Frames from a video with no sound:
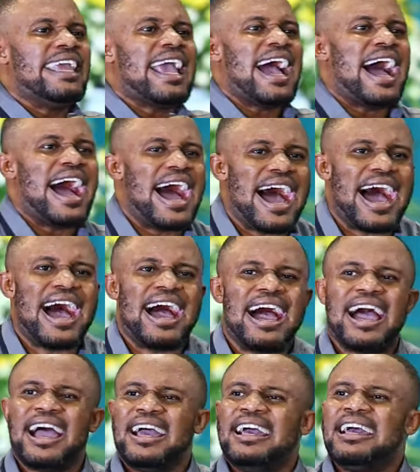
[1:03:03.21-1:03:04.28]
they are
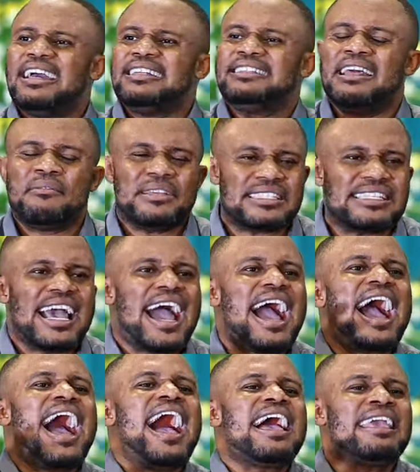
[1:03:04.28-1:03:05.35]
there is a
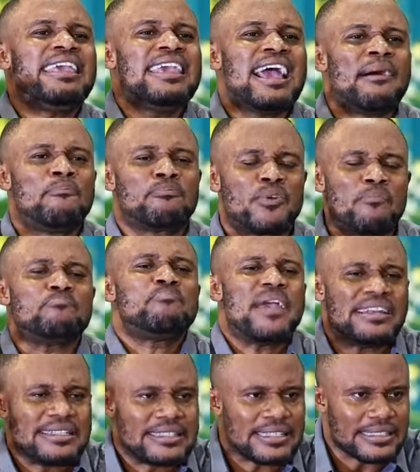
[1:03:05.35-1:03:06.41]
higher
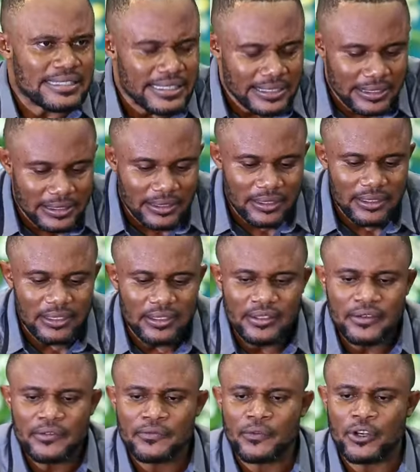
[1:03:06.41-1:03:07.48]
propensity
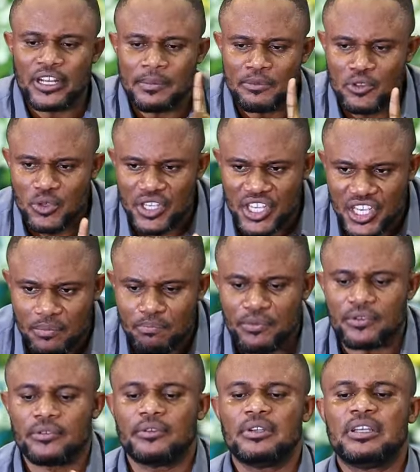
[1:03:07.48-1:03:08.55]
for them to keep.
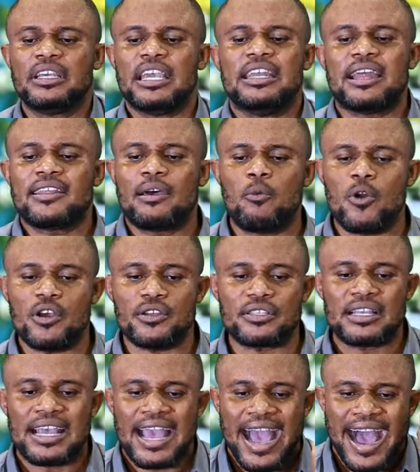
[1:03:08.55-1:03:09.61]
In other
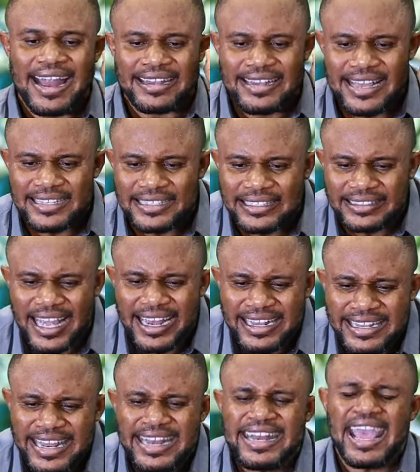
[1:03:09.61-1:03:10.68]
words,
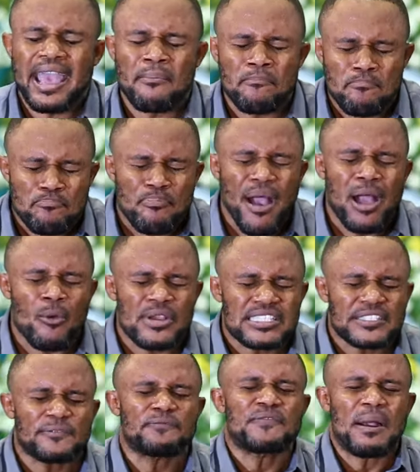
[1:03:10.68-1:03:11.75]
understanding
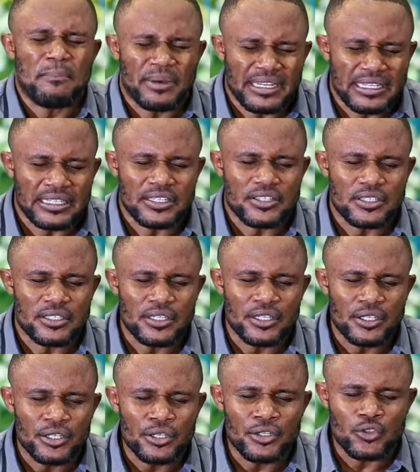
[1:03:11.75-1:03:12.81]
empowers families
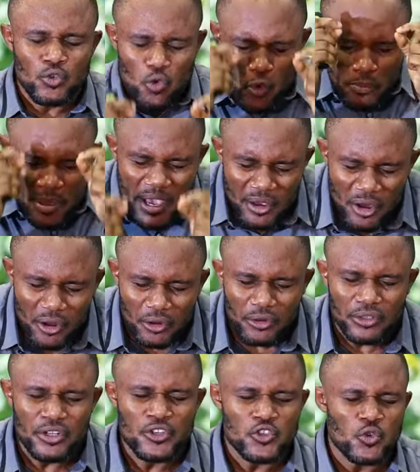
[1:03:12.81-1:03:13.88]
to obey
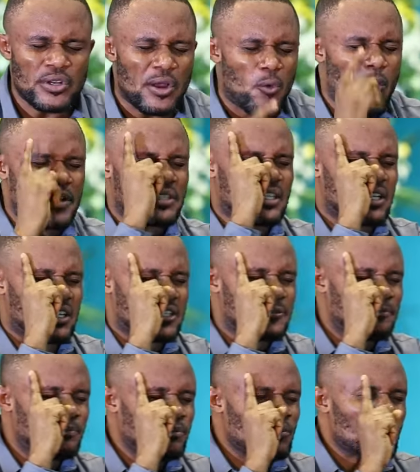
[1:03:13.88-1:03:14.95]
God. So the question
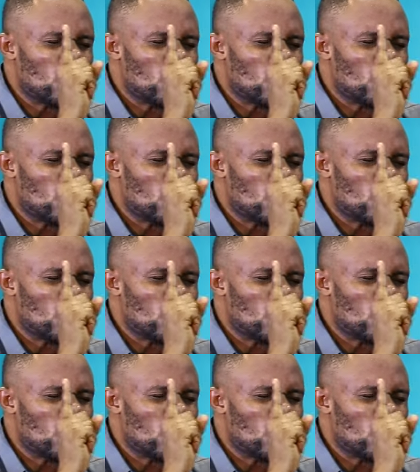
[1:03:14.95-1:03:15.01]
is,